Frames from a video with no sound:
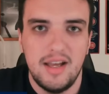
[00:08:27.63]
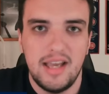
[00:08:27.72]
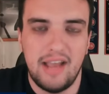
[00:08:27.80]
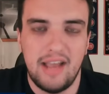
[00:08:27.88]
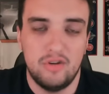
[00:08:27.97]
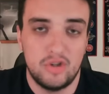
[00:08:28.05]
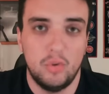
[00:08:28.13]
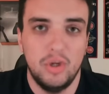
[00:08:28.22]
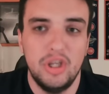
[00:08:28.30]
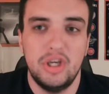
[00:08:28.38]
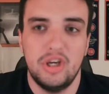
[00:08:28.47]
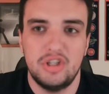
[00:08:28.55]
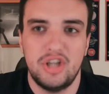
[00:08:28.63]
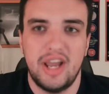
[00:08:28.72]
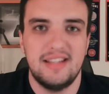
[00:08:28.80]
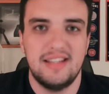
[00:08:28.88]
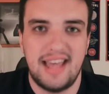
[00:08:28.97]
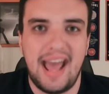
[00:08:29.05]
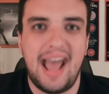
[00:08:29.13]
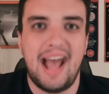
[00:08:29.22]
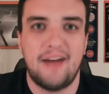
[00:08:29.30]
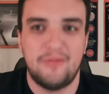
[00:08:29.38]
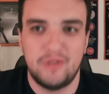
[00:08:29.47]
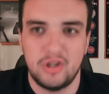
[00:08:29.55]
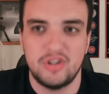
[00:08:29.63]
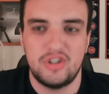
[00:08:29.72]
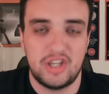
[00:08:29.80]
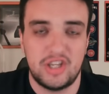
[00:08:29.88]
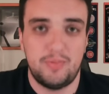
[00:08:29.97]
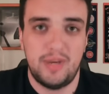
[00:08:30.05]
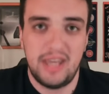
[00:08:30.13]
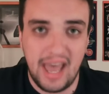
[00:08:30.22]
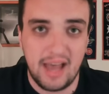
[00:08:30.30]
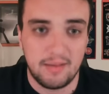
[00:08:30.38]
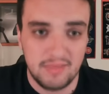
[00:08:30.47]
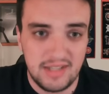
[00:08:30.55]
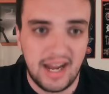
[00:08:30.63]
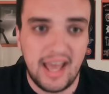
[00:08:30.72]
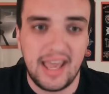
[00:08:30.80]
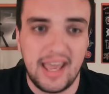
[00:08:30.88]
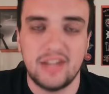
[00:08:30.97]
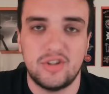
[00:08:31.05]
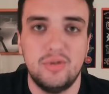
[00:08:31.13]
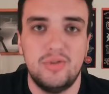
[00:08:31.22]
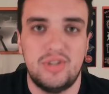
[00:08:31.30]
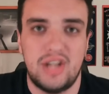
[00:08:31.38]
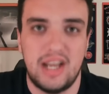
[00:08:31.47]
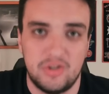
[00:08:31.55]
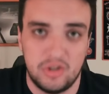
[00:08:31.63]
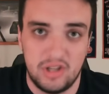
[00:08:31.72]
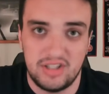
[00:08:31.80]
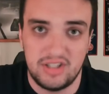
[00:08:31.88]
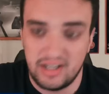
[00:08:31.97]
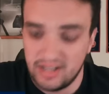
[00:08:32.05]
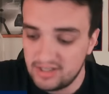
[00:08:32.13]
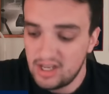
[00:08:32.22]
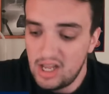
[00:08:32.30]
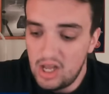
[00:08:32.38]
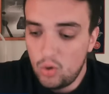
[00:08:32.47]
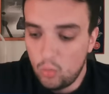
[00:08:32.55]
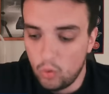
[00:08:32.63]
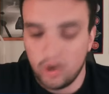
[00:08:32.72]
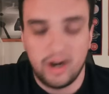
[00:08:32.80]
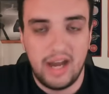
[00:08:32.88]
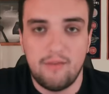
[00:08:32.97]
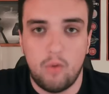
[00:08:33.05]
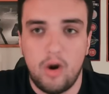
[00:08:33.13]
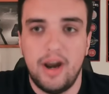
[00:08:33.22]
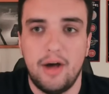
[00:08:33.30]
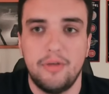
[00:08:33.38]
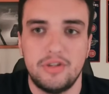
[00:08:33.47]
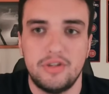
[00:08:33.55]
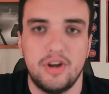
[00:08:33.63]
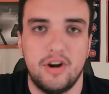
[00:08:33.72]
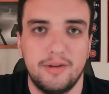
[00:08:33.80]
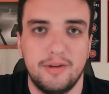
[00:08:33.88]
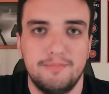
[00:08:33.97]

And there's a really good chance that after 6 p.m. today on Tuesday, as you're listening to this, we're going to have one healthy starter.